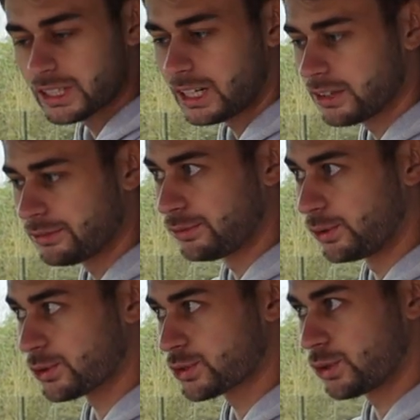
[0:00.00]
car, the
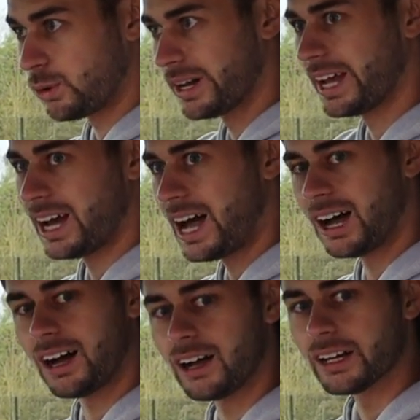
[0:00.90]
floor's quite
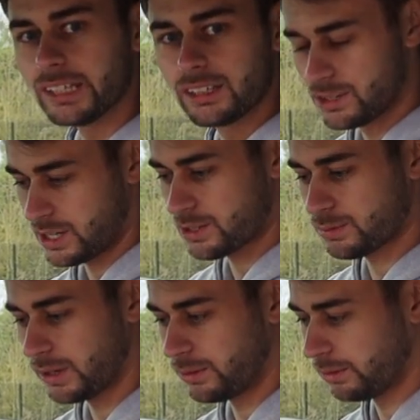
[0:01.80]
high because that's
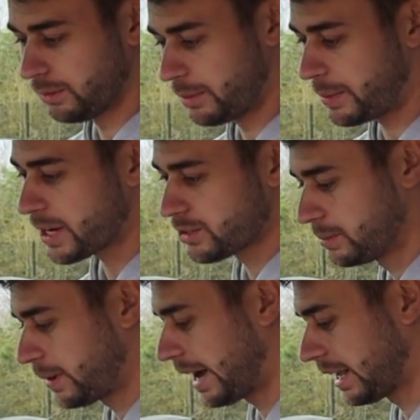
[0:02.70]
where all of the battery
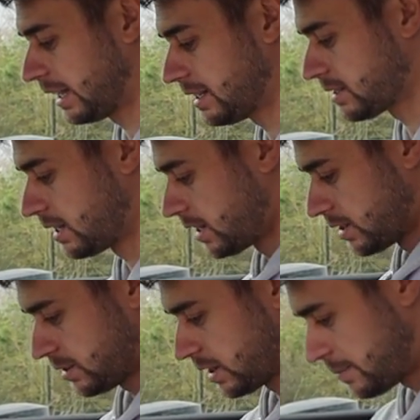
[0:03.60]
pack is.
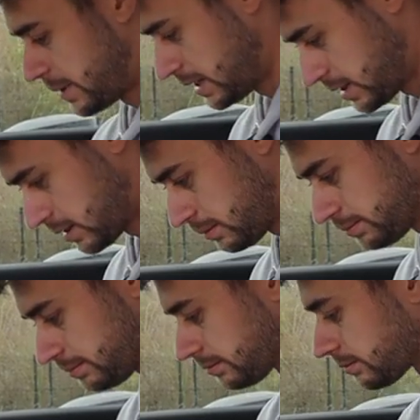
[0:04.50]
So that means that
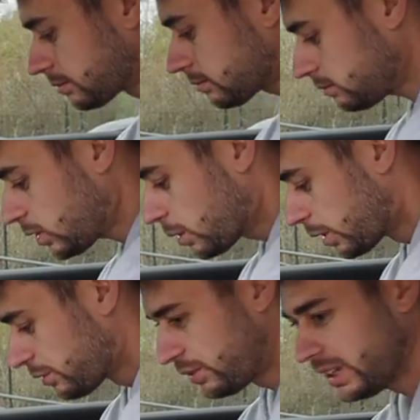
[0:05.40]

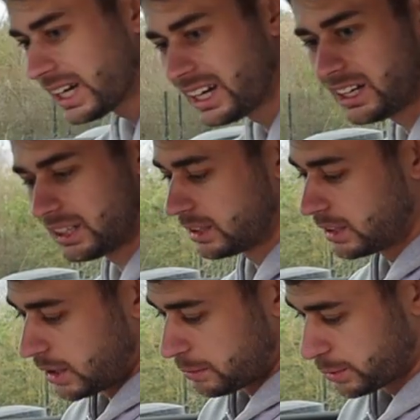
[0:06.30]
my feet are
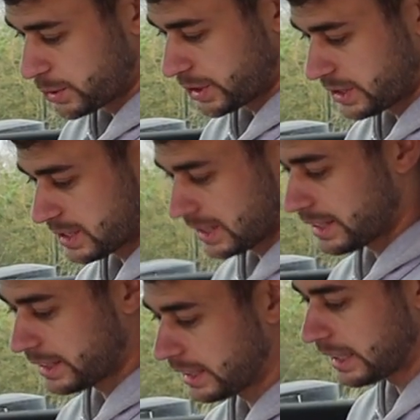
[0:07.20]
brushing
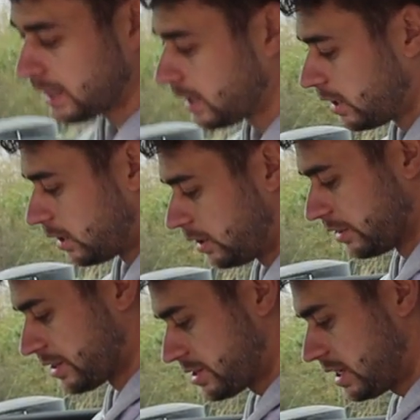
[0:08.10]
slightly
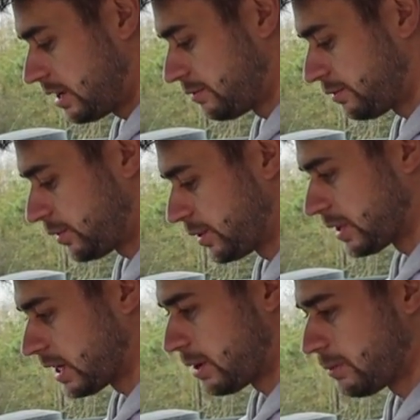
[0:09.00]
on the seat in
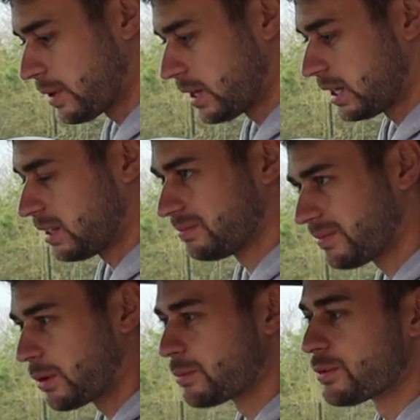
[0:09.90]
front. I,
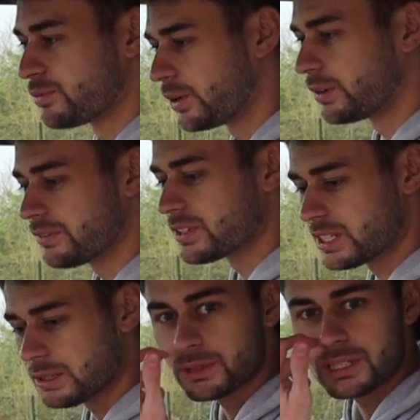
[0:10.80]
I would prefer it if the
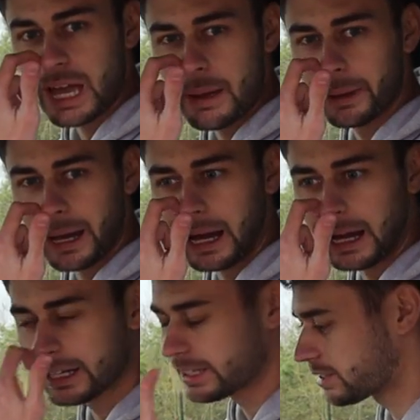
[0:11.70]
seat was set a bit
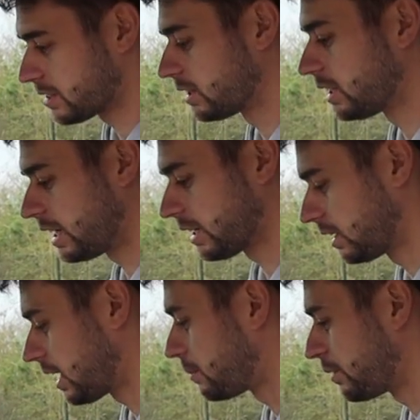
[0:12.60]
higher so that I
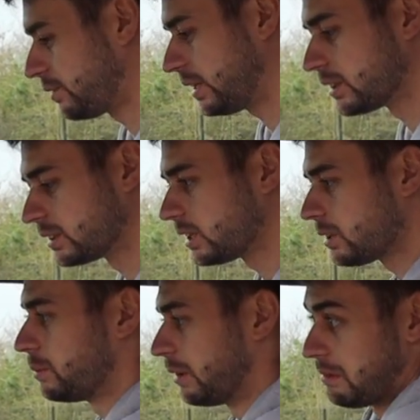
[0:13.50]
could get my feet
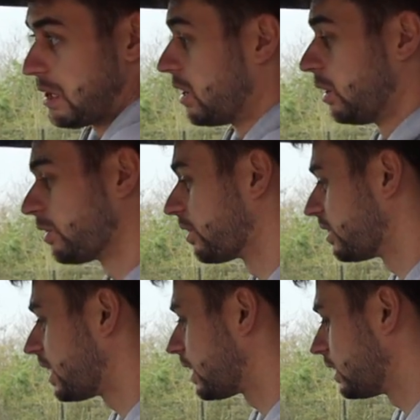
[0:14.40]
under, but other than that,